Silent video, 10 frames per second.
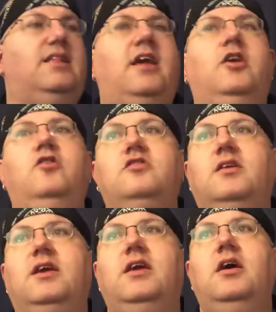they
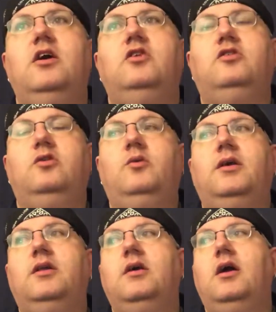usually do
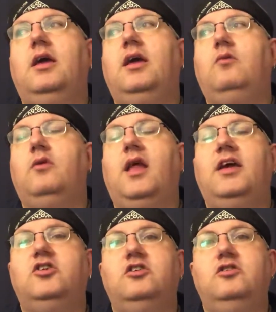it in
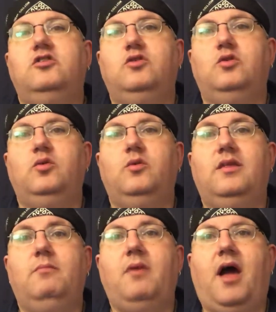relation to
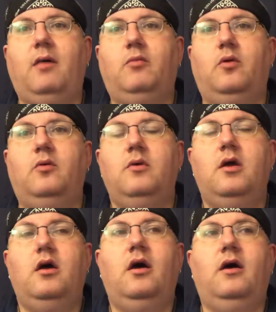the Bible,
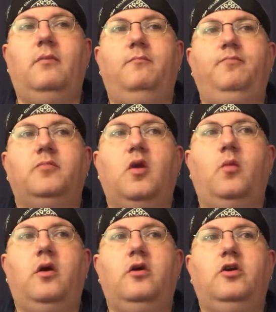
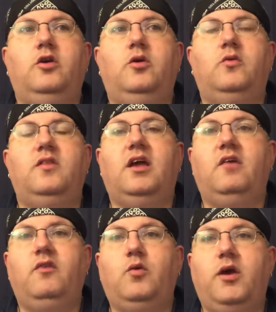where you think
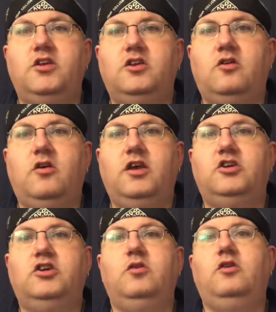of a question or
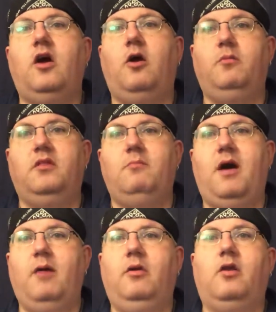issue and you open the
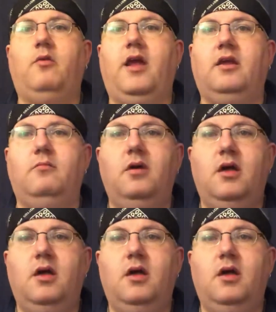Bible at random,